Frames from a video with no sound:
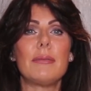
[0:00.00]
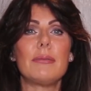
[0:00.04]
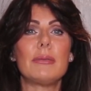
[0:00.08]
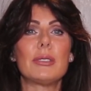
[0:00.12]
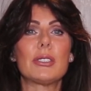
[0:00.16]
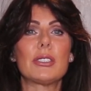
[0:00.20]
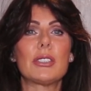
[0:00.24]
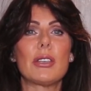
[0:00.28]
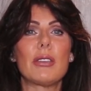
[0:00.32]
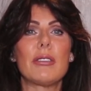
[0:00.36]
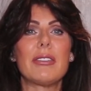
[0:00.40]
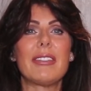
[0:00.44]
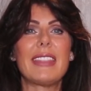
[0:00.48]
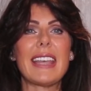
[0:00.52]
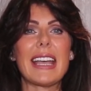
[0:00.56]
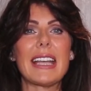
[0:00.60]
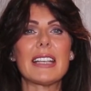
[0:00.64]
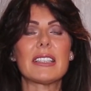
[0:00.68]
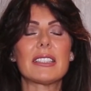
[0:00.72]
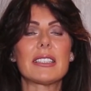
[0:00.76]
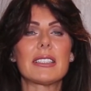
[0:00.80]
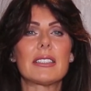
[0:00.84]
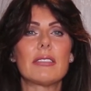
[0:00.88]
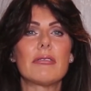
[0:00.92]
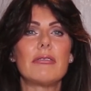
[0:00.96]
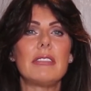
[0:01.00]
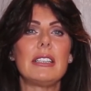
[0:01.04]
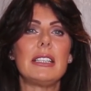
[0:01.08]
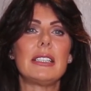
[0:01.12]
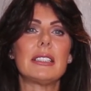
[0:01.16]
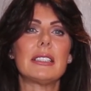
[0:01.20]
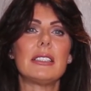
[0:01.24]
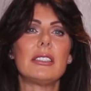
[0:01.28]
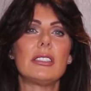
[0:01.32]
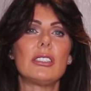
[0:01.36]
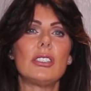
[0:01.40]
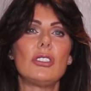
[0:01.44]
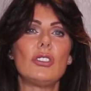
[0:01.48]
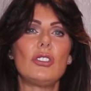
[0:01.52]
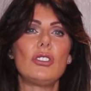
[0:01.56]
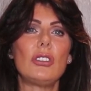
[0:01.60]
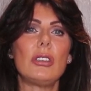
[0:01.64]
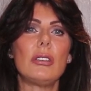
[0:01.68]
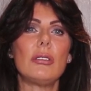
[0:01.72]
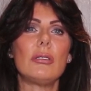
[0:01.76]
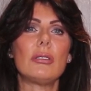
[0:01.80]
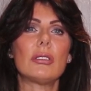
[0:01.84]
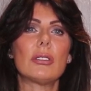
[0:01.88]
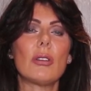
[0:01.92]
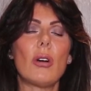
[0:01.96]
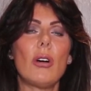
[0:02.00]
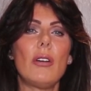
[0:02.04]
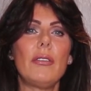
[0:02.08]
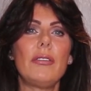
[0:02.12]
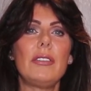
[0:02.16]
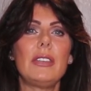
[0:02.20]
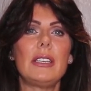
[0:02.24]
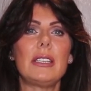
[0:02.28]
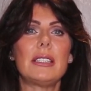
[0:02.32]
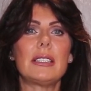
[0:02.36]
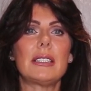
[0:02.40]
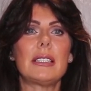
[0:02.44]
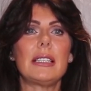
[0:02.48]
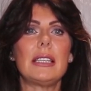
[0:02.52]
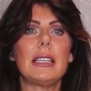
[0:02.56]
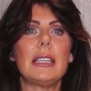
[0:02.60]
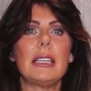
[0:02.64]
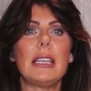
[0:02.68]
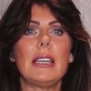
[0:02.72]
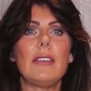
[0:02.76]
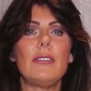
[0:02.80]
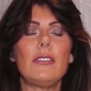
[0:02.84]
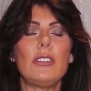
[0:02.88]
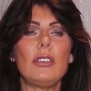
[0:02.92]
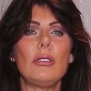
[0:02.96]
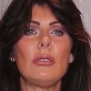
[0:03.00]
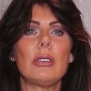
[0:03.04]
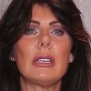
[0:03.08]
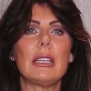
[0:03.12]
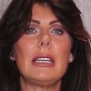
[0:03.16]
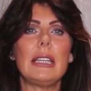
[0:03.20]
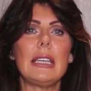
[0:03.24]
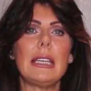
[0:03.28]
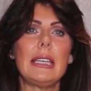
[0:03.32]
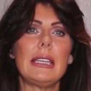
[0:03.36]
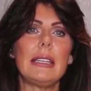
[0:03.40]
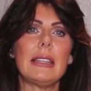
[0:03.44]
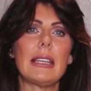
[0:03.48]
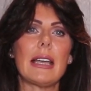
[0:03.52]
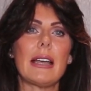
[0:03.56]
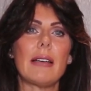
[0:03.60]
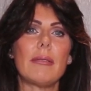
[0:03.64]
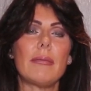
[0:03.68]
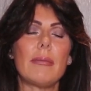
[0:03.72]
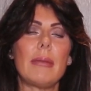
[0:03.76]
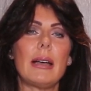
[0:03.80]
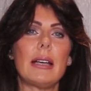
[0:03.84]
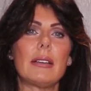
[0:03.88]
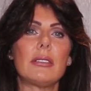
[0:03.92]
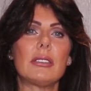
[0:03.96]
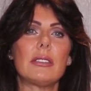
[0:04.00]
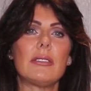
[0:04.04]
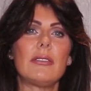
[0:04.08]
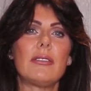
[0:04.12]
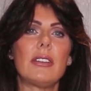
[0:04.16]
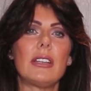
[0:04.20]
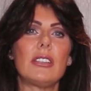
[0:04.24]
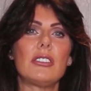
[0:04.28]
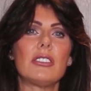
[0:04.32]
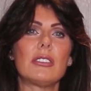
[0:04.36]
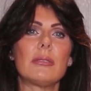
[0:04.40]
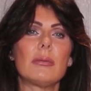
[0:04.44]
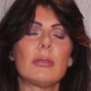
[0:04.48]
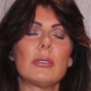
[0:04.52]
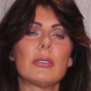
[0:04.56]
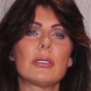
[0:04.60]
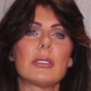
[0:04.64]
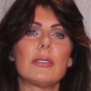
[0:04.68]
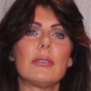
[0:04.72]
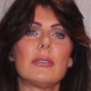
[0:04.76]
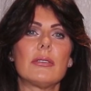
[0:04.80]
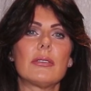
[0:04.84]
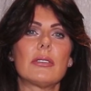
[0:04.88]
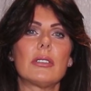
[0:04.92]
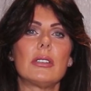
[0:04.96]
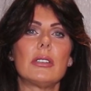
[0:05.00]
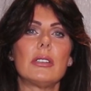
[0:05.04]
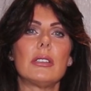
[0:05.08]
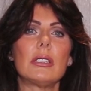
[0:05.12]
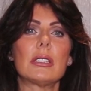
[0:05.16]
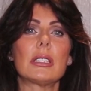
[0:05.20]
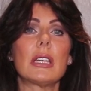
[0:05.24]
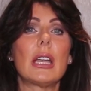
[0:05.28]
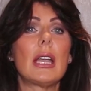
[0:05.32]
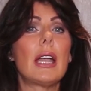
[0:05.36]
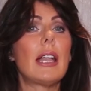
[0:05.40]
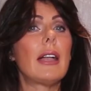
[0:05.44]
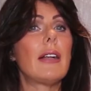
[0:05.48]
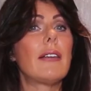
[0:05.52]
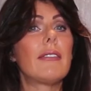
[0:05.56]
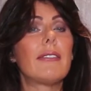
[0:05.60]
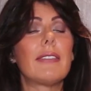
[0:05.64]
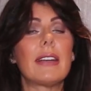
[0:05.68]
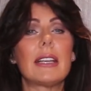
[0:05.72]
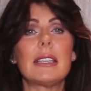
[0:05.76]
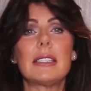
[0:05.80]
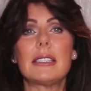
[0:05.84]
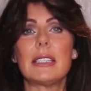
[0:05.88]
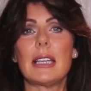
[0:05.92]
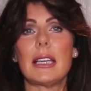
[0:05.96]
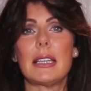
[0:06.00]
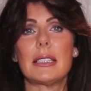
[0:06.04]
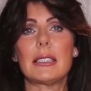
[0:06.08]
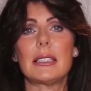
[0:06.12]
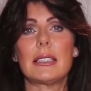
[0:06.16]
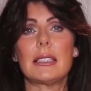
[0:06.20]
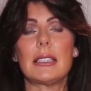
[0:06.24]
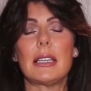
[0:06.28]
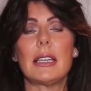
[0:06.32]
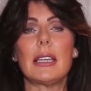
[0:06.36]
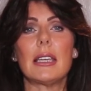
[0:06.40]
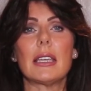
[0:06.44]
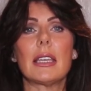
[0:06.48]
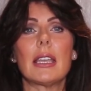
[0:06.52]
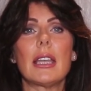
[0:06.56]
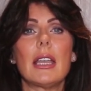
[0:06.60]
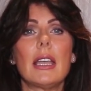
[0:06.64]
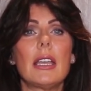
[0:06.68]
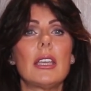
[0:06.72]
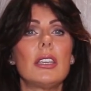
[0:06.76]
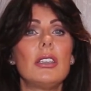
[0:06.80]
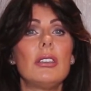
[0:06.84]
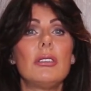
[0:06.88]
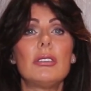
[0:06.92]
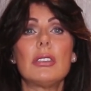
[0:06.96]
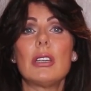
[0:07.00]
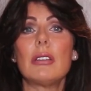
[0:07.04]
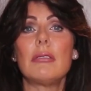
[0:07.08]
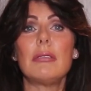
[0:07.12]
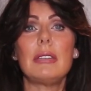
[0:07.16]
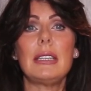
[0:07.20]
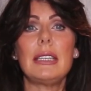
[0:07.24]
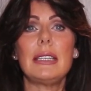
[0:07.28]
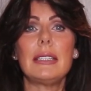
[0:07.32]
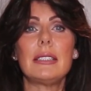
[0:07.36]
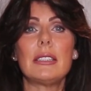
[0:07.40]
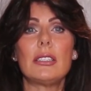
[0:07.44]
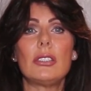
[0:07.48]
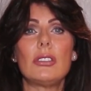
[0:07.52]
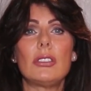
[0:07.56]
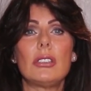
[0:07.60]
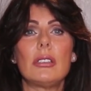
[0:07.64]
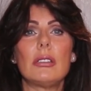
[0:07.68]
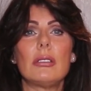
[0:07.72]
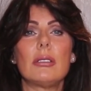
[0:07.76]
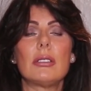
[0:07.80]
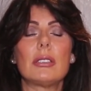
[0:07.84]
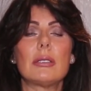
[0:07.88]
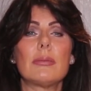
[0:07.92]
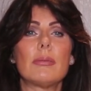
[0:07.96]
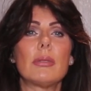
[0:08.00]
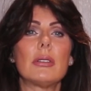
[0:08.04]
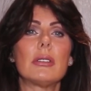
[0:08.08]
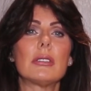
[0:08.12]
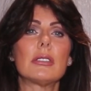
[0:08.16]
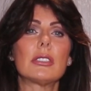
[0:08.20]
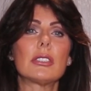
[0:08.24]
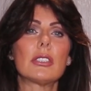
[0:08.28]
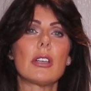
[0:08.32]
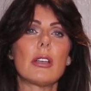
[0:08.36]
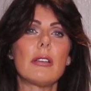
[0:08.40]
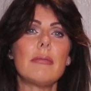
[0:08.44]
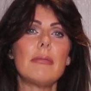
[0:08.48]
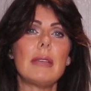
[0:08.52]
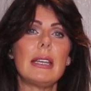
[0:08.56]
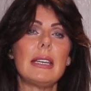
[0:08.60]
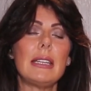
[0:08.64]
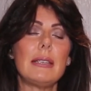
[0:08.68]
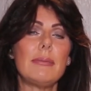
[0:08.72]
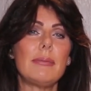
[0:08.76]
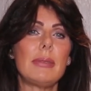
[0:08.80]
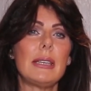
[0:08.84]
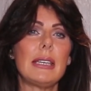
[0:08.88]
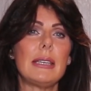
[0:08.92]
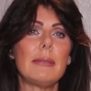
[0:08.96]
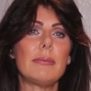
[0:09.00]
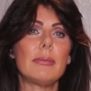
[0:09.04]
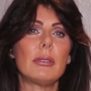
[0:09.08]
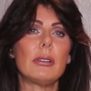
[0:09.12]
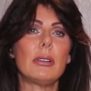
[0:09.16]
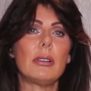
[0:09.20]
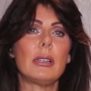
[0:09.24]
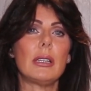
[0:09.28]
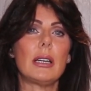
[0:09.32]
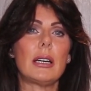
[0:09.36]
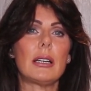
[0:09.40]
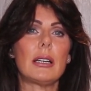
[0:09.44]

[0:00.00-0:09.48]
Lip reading: So that's the reason to juice. Obviously, if you can eat that amount of vegetables and fruit, fantastic. You don't need to juice, but so many people